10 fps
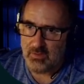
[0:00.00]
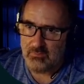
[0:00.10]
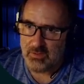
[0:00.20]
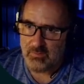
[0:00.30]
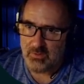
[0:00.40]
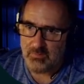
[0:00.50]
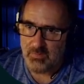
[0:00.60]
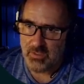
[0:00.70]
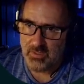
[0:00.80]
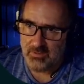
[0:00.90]
Raspberry
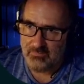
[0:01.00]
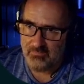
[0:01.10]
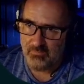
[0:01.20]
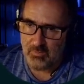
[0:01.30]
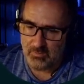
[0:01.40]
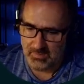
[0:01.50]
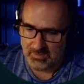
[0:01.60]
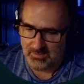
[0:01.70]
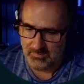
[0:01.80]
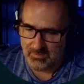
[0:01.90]
Pi 4, my
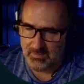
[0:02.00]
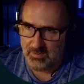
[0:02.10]
Klipper.